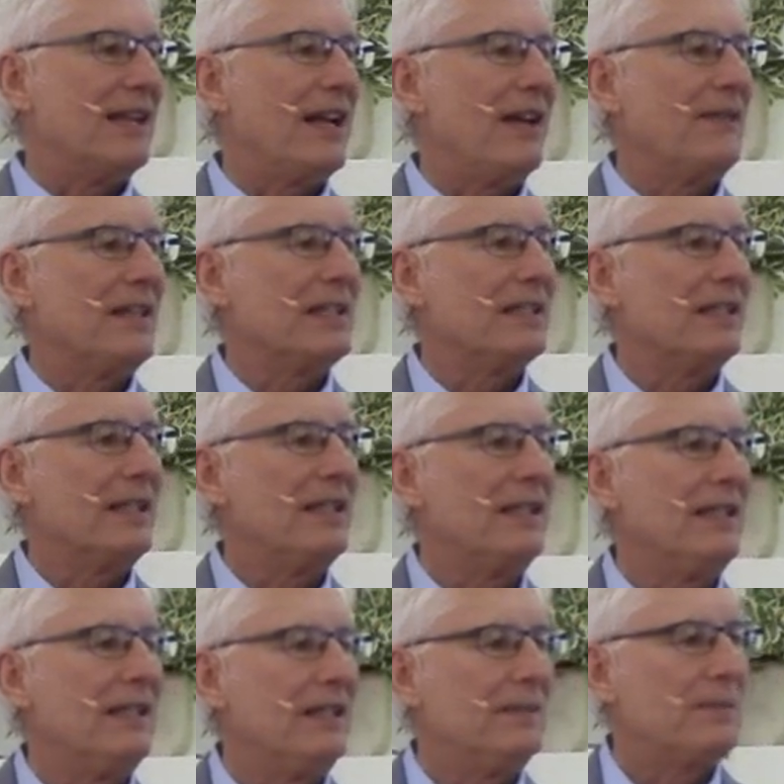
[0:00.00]
obviously
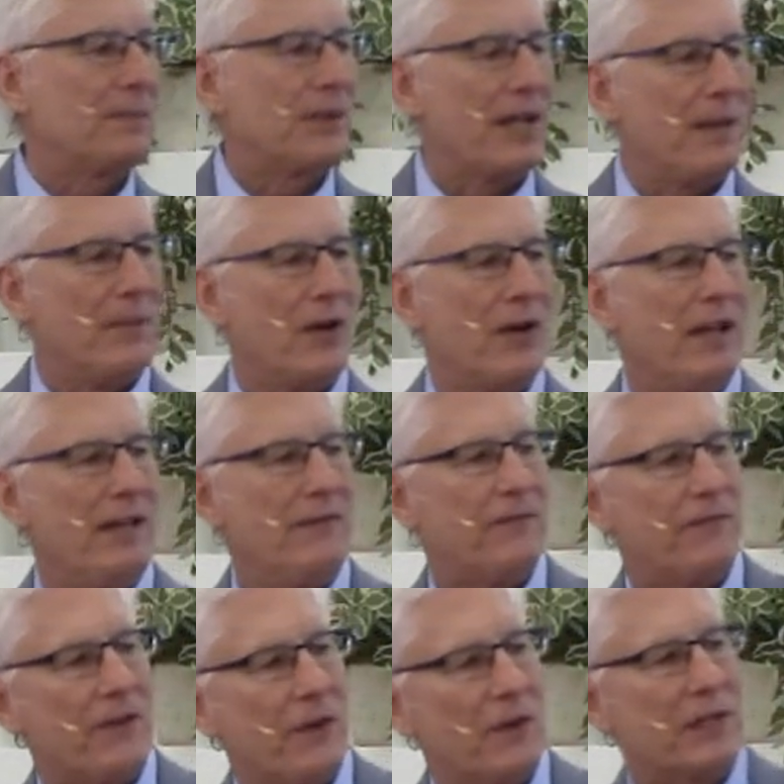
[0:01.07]
the primary
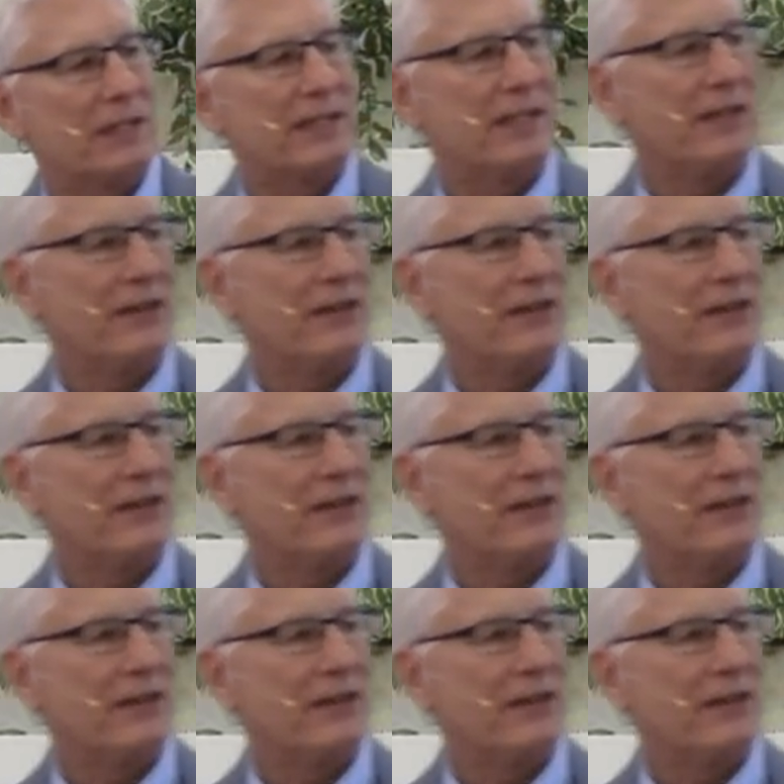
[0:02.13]
focus